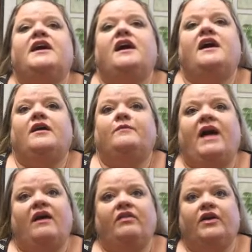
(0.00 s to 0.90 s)

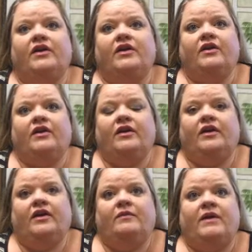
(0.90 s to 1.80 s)
how
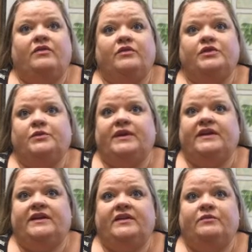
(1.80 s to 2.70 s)
they're
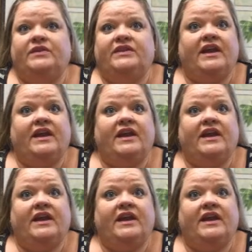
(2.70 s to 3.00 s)
doing with